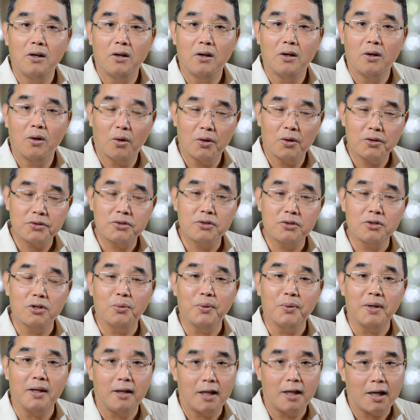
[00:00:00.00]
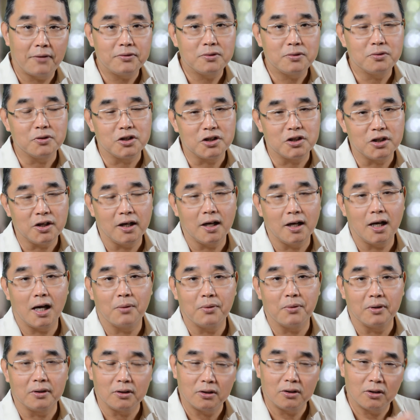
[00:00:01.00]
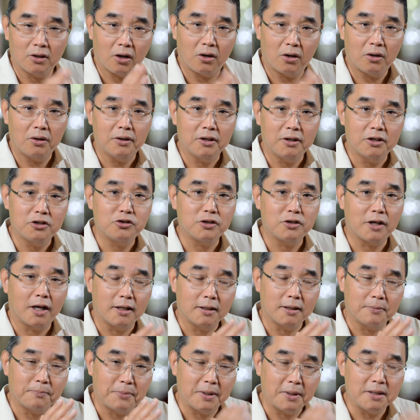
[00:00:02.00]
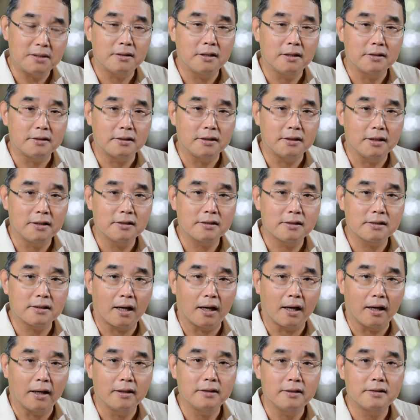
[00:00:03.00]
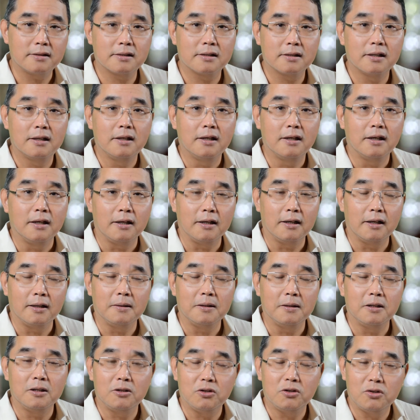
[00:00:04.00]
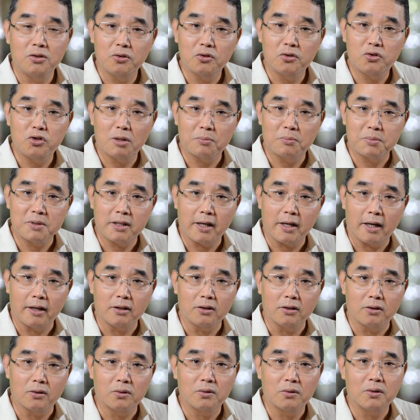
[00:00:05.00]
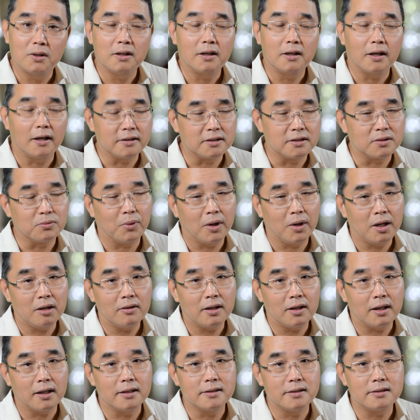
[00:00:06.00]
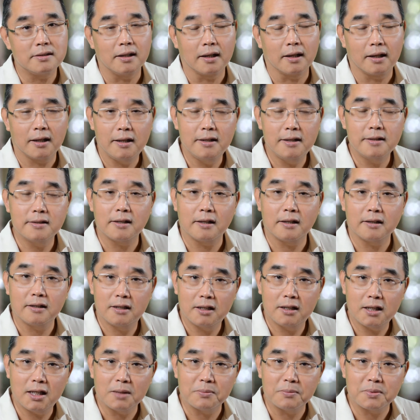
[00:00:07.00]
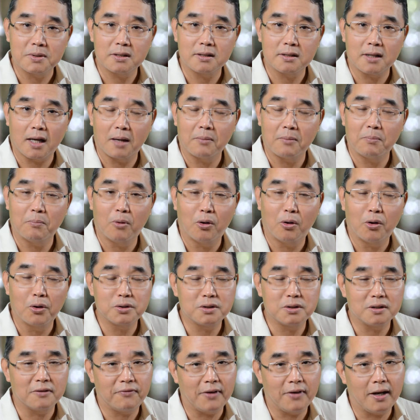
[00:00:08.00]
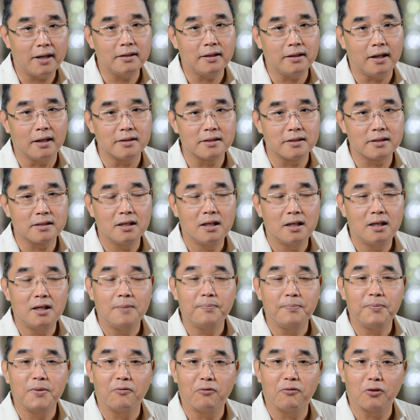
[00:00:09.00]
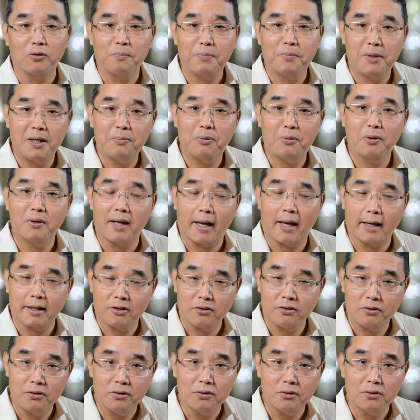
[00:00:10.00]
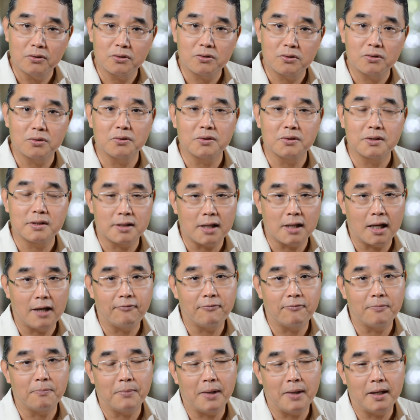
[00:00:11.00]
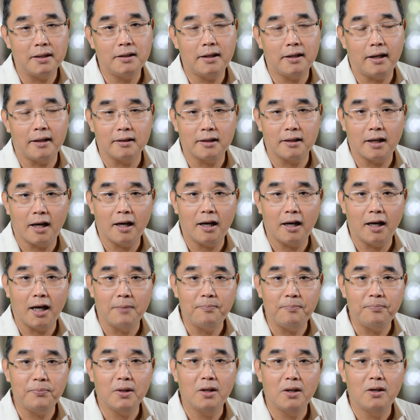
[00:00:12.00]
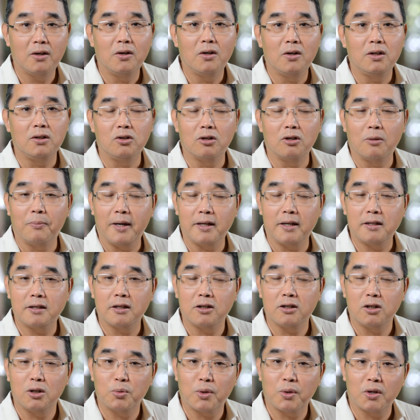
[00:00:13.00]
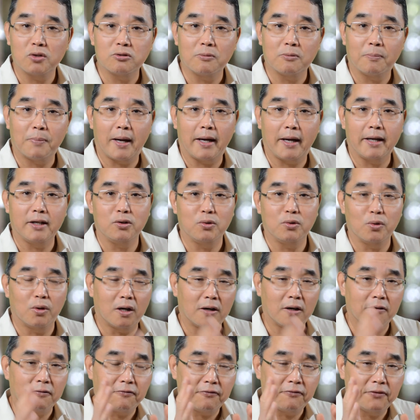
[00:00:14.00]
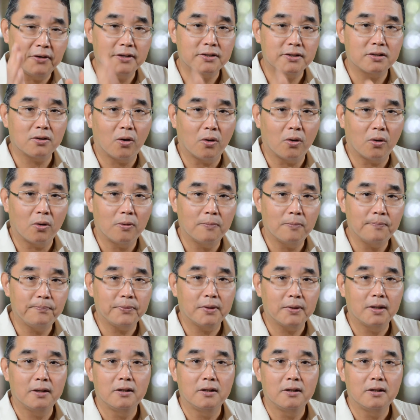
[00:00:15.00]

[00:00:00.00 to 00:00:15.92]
Also, we love to share our knowledge and business insights in YouTube channel as well as the hints and tips on mortgage finance for people like you to save money and time no matter you want to buy your first home,